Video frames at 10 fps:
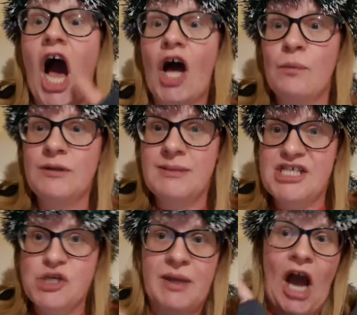I will be
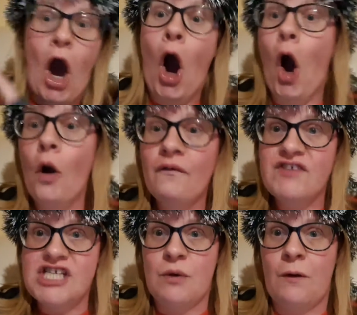doing a whole
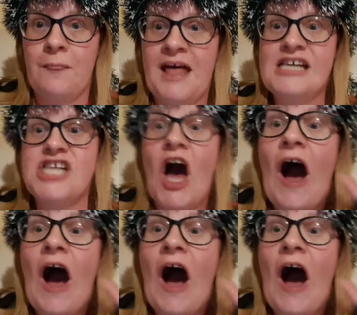video on that.